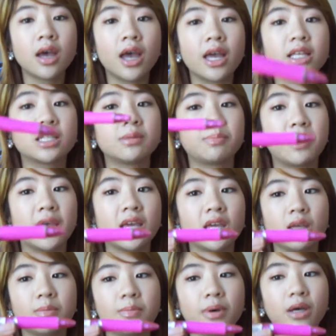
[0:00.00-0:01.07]
It's
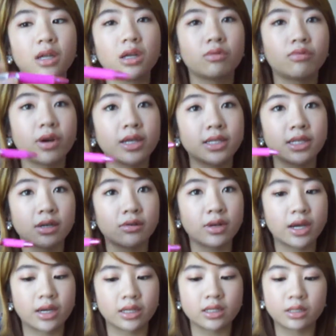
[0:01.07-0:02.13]
pink, but it writes out
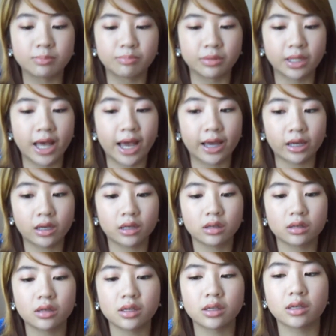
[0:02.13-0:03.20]
as black.
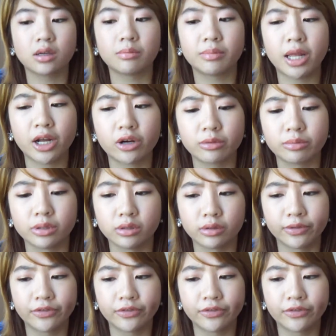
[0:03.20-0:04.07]
Black or blue, I